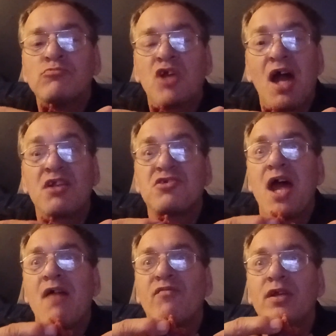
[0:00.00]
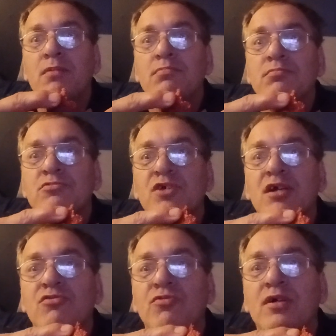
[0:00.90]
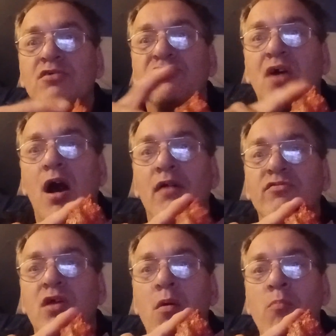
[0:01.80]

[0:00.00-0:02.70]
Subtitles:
Kind of taffy. See, it's real soft,